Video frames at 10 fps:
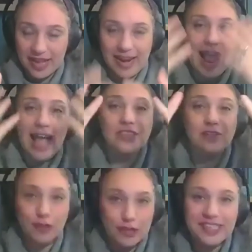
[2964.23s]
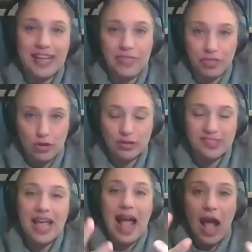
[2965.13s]
and I had to first get
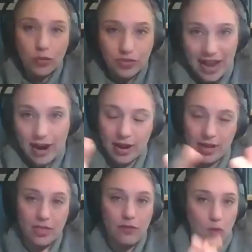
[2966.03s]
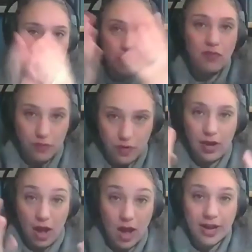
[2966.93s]
those out there in the form of
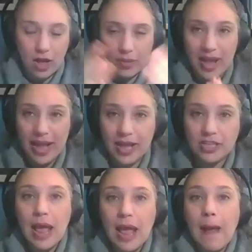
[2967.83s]
honey on the page.